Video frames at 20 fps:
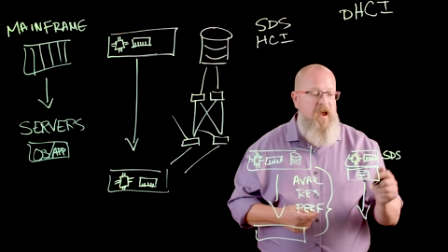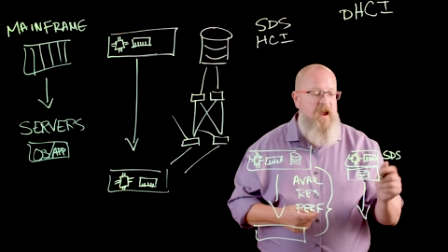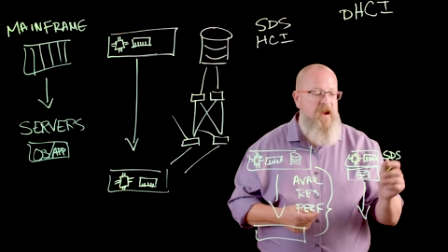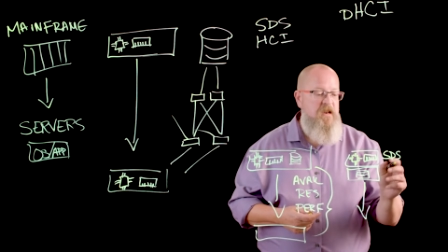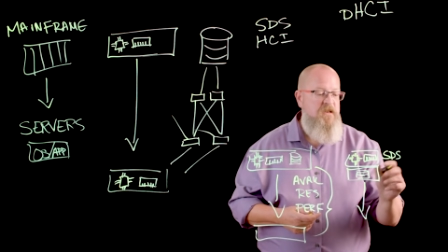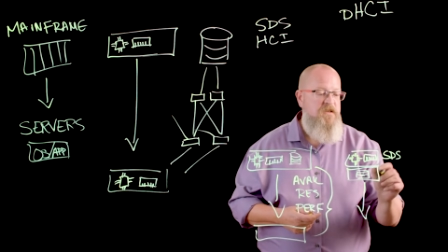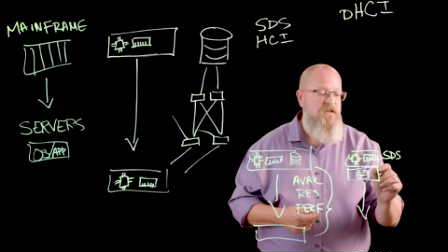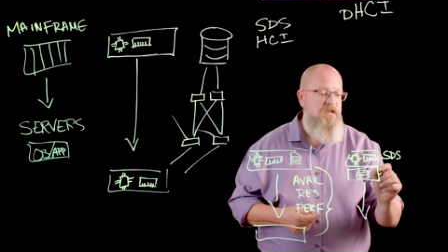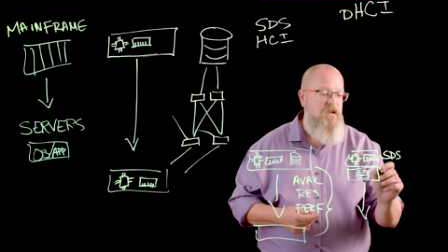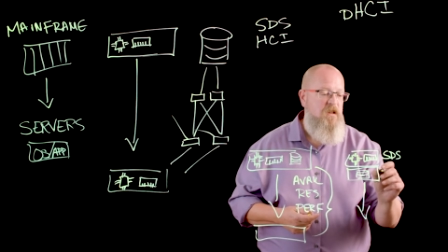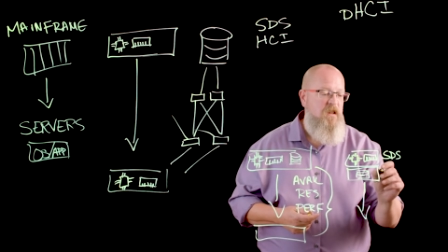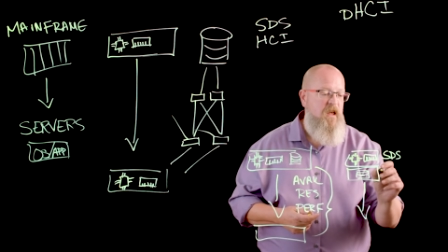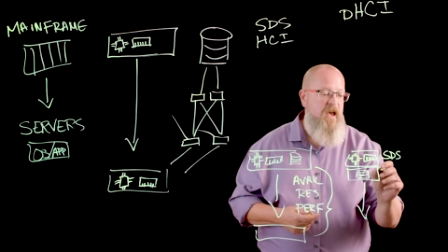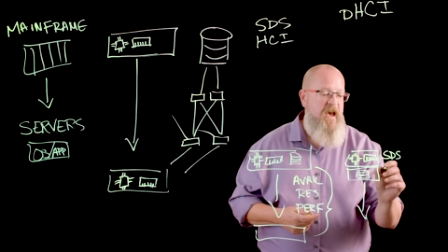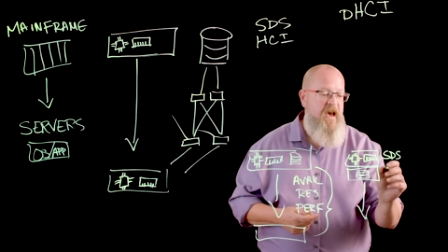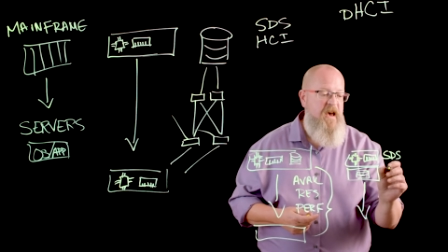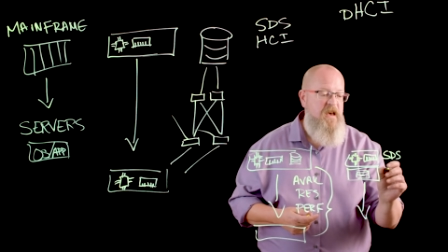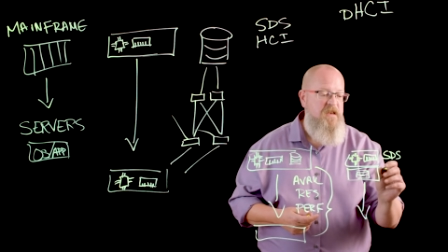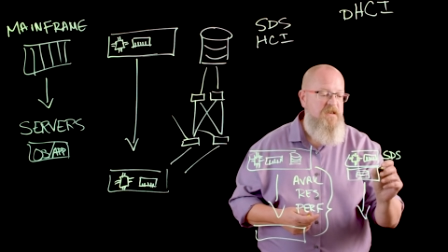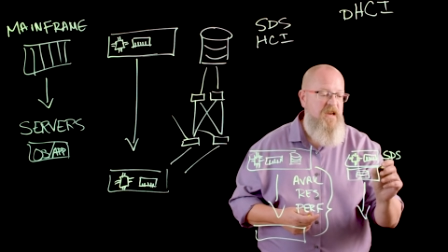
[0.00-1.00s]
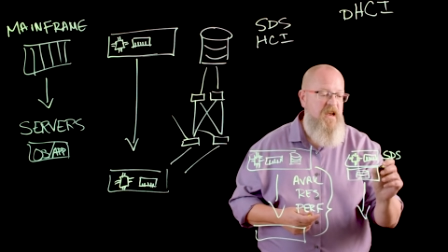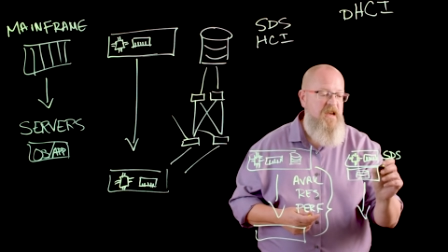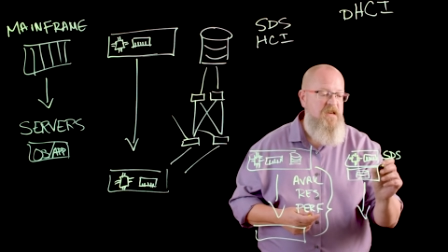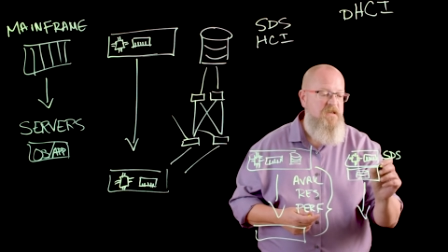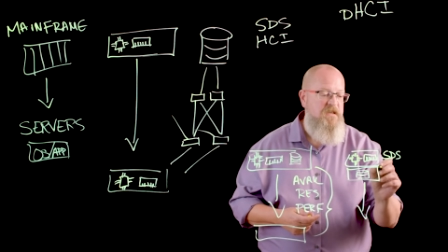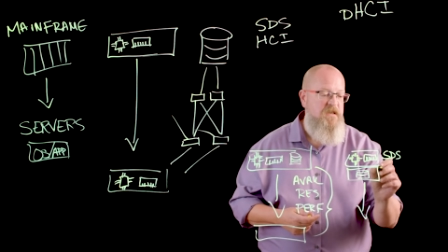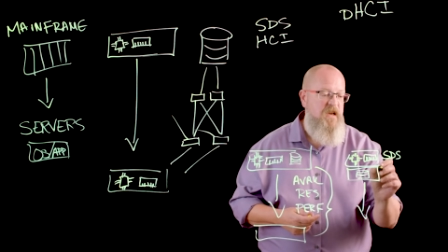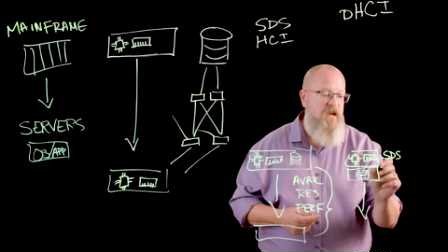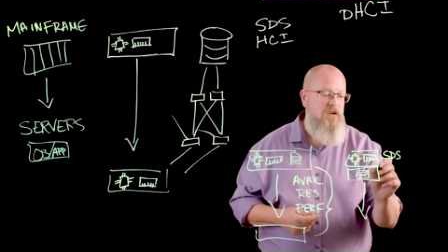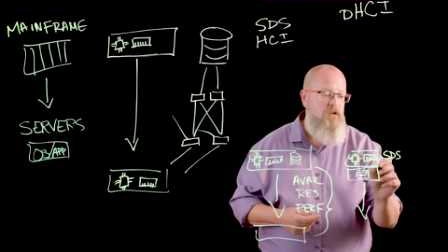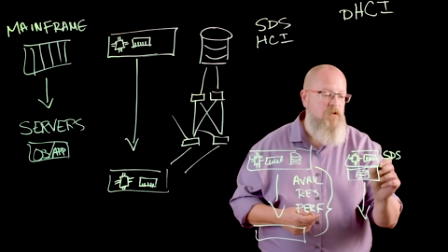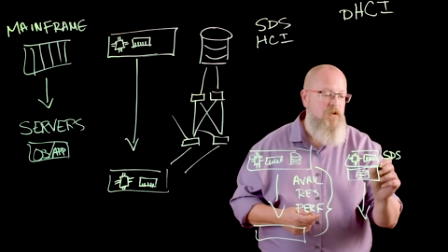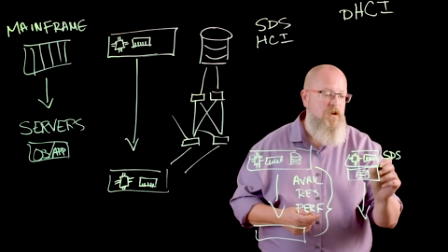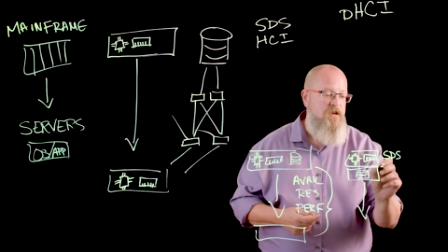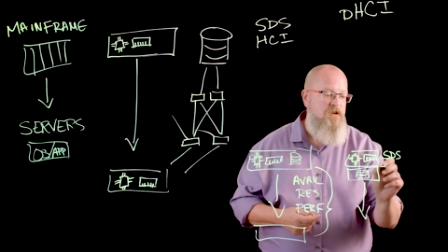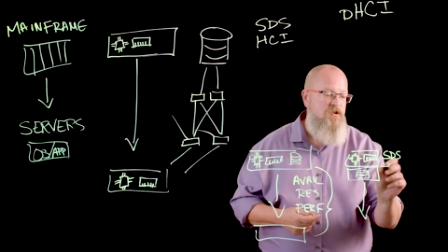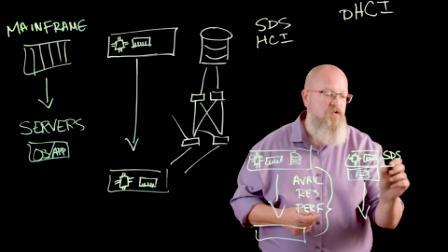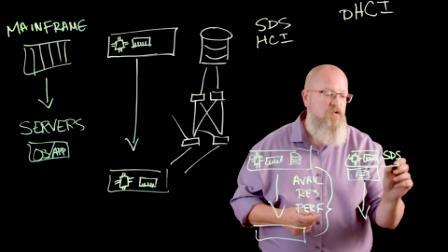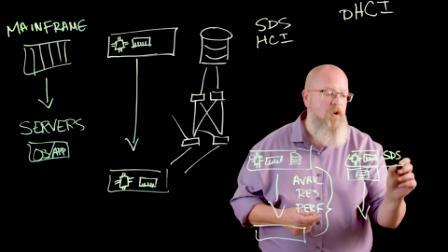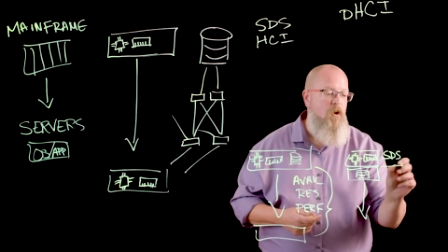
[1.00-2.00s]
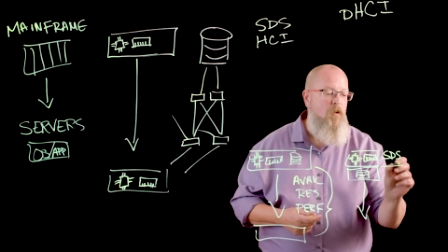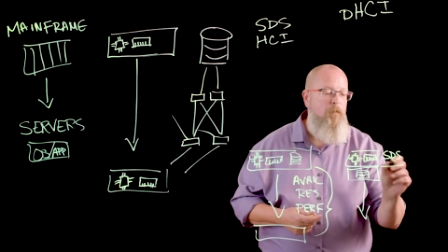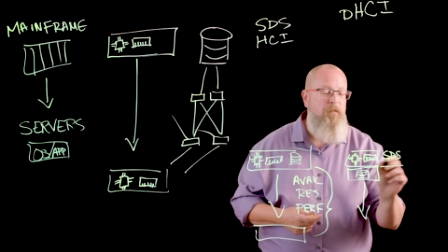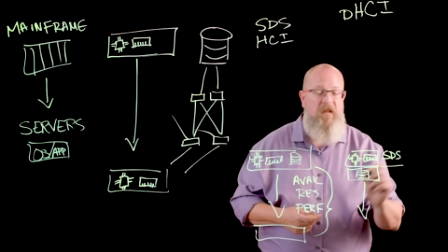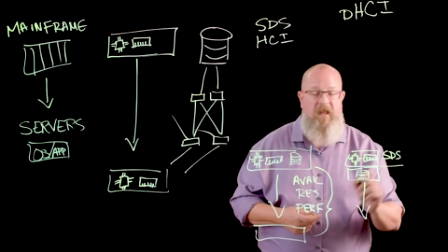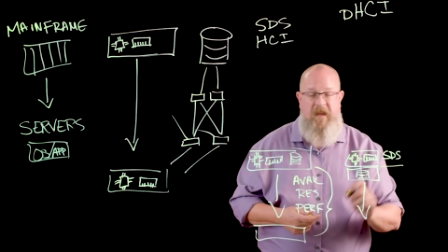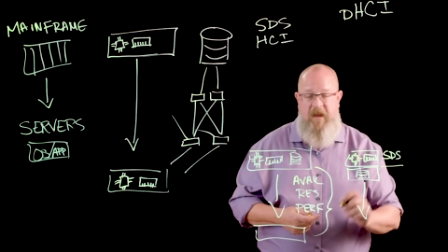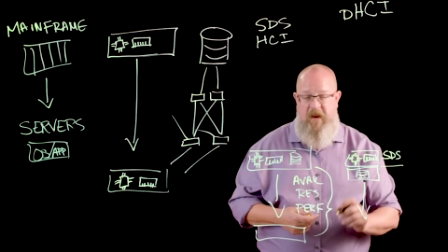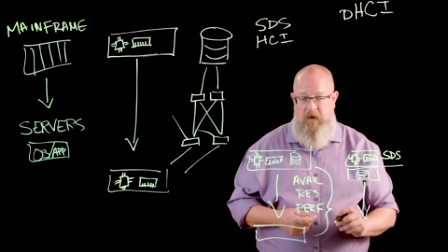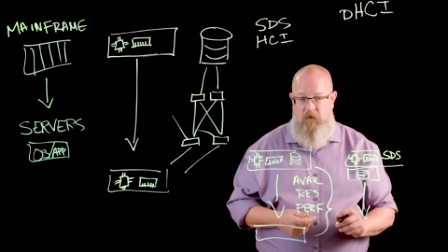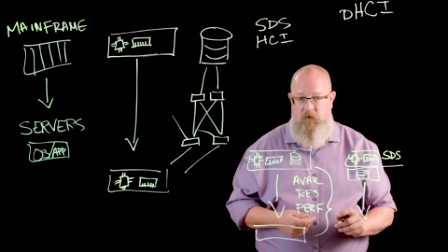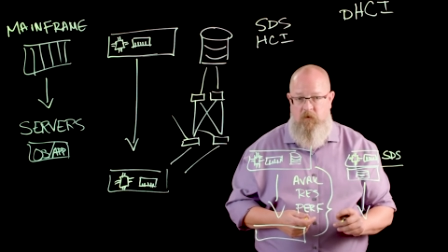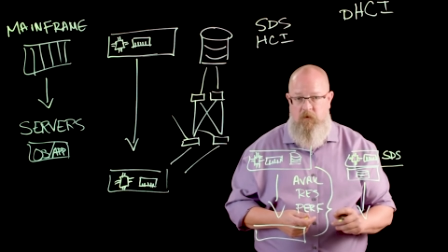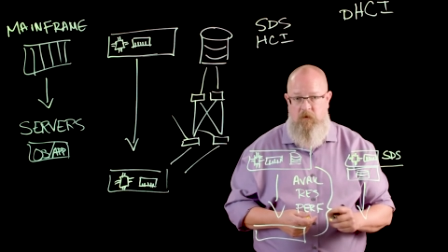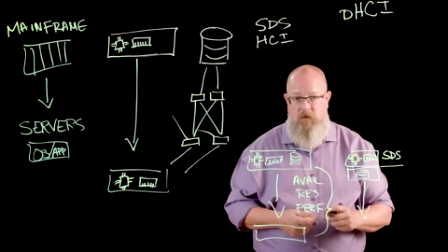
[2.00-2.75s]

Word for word: and it still has a single control plane,